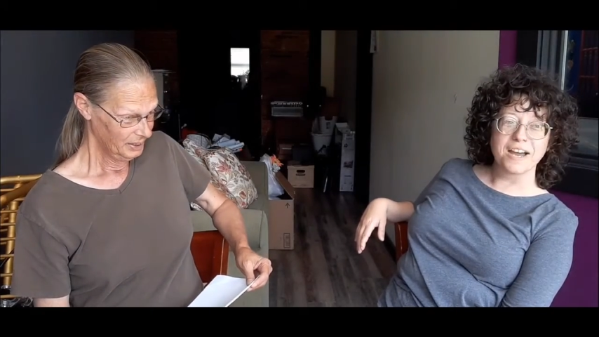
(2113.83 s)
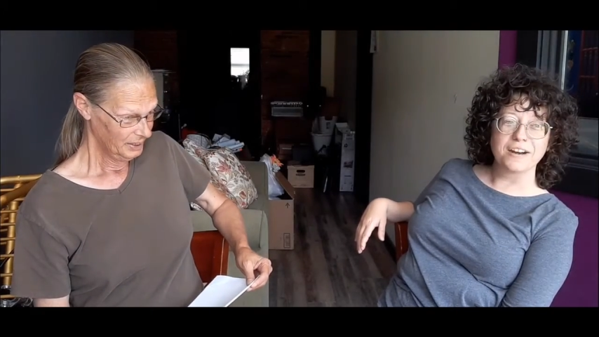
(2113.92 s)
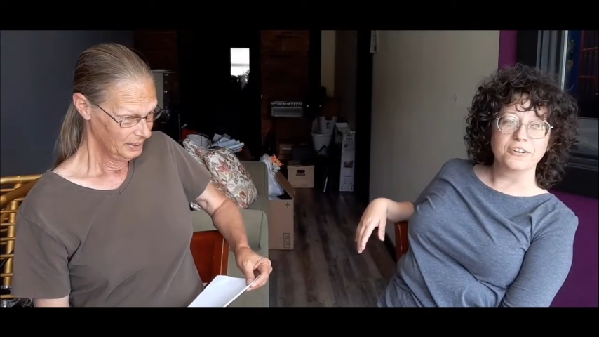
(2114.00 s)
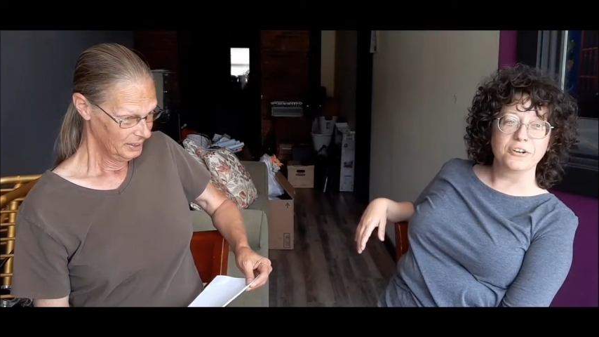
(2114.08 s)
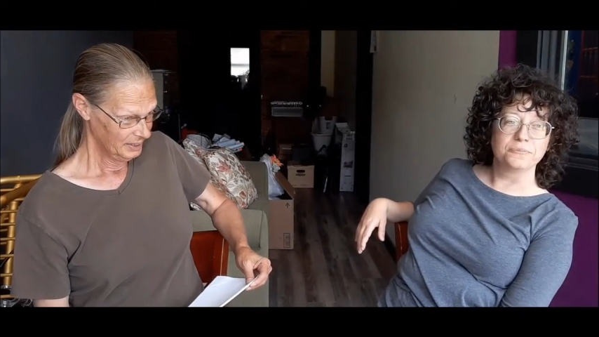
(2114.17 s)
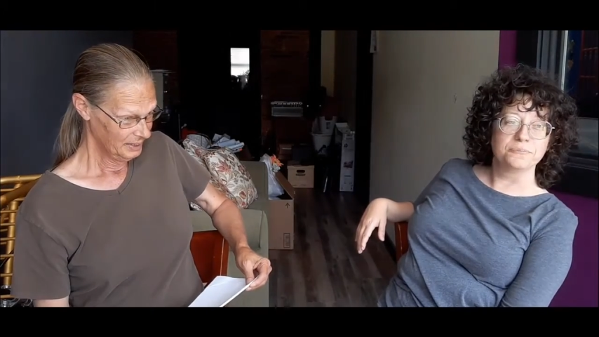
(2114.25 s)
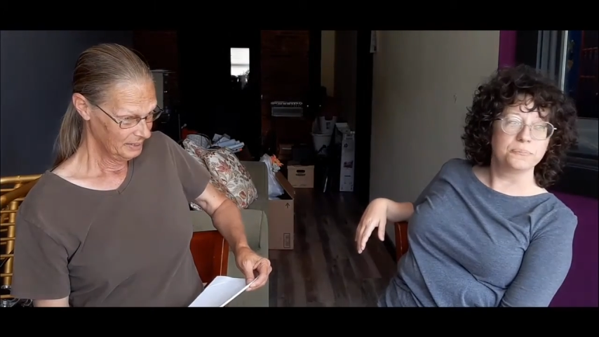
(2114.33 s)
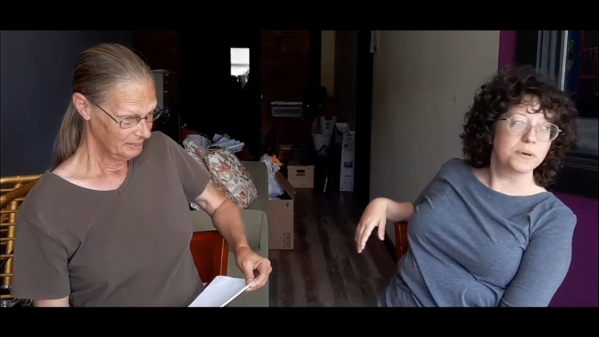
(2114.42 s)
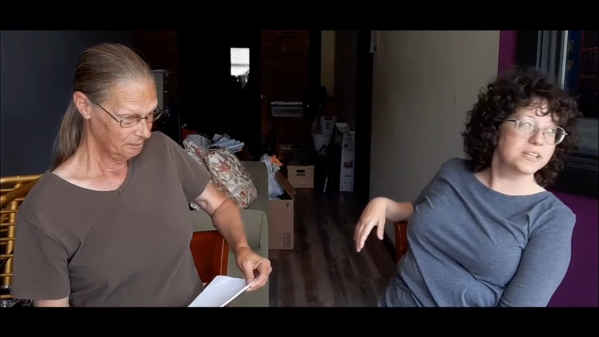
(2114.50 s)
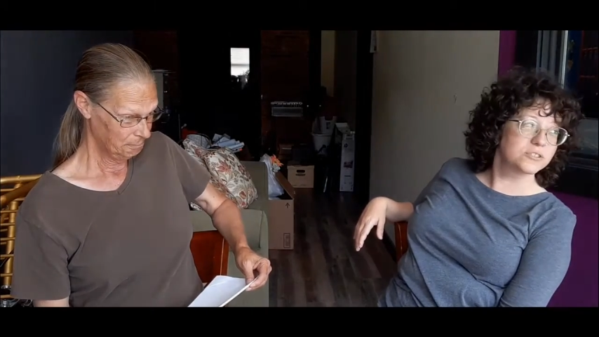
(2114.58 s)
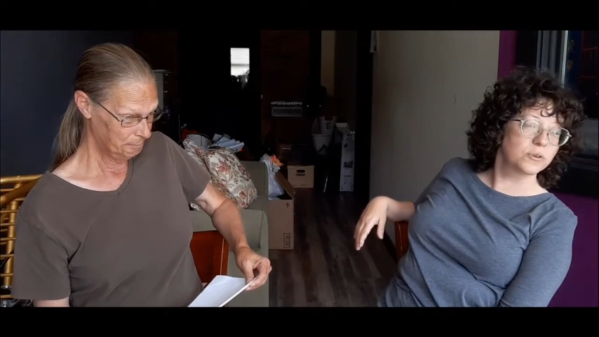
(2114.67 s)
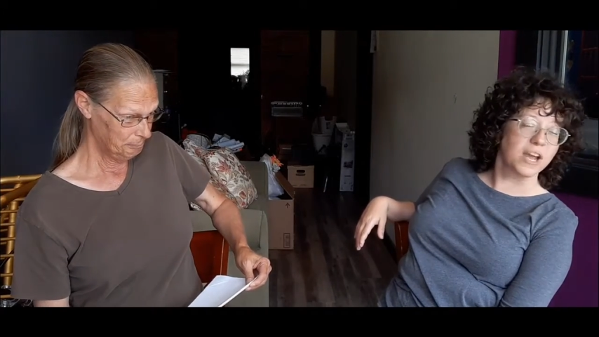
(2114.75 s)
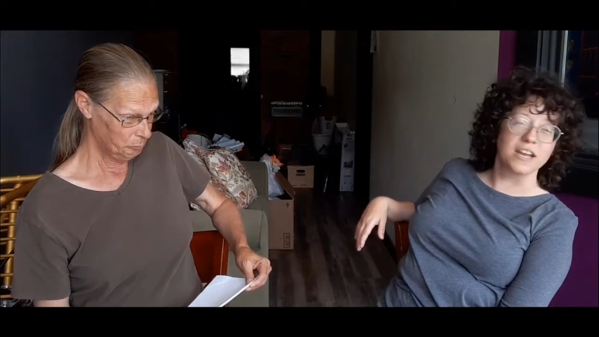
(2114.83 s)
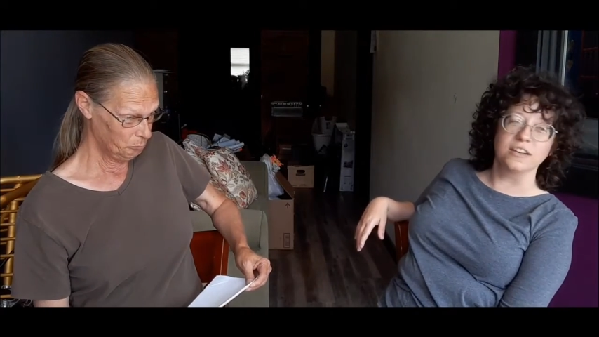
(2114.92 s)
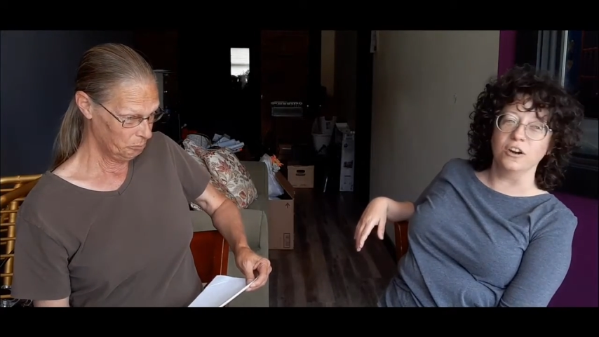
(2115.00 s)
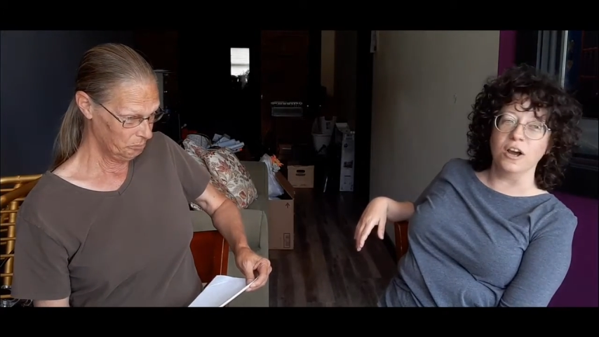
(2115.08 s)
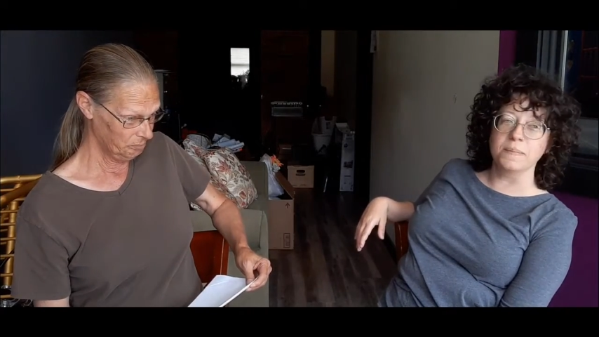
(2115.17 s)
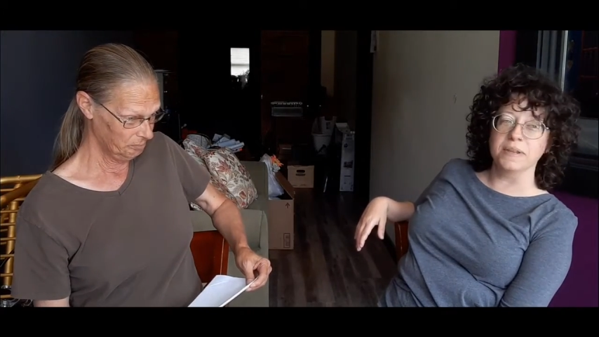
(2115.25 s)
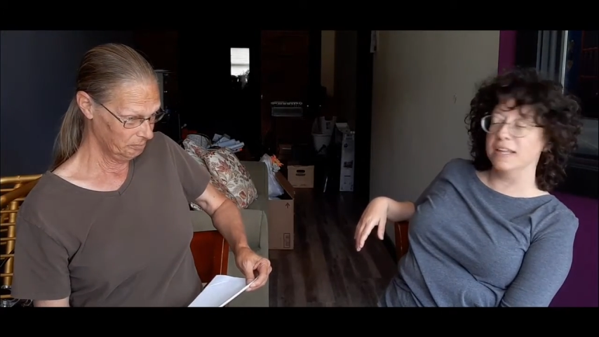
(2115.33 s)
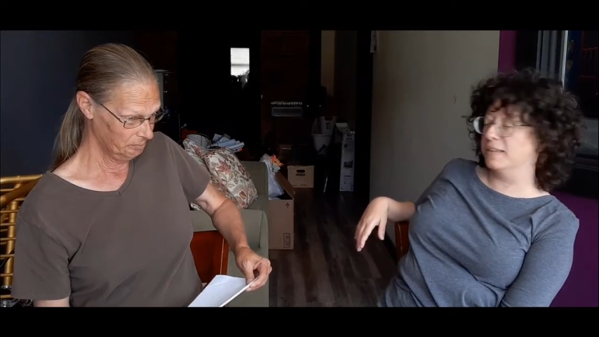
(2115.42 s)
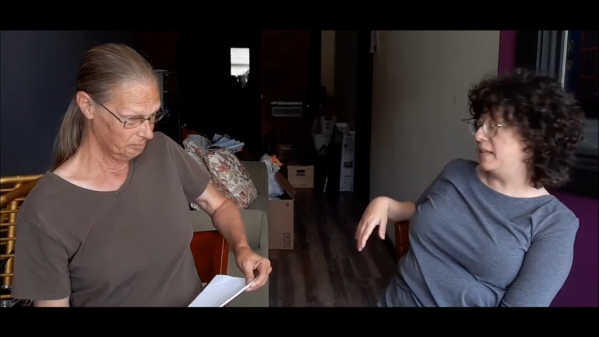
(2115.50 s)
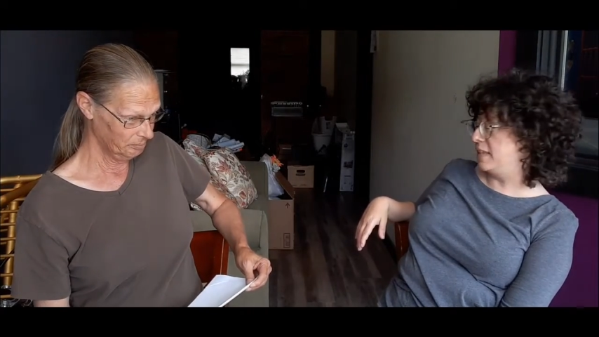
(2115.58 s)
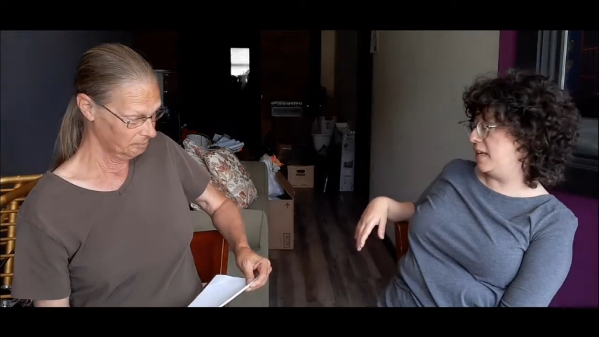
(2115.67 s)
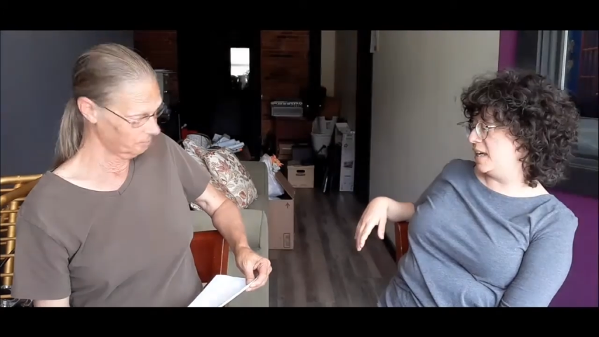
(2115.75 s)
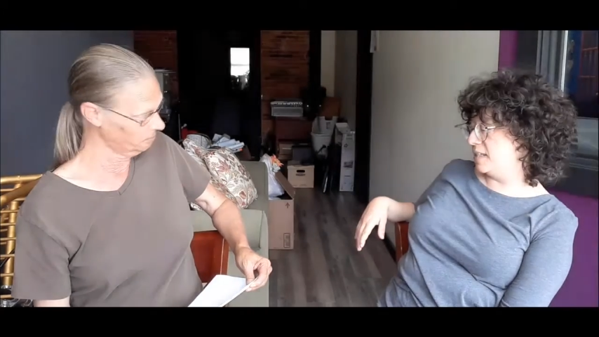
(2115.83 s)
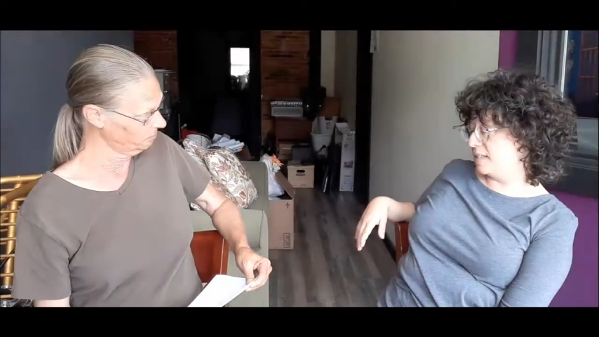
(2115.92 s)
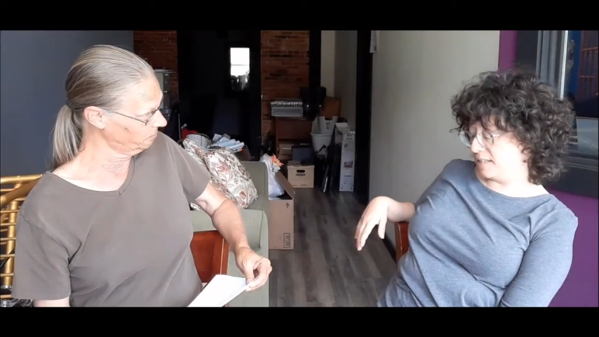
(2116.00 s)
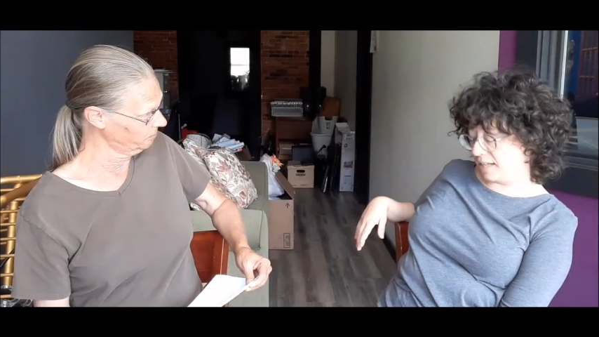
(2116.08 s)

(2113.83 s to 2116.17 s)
Speaker 1: I don't know, but it's okay. You know, I mean, like the thing is,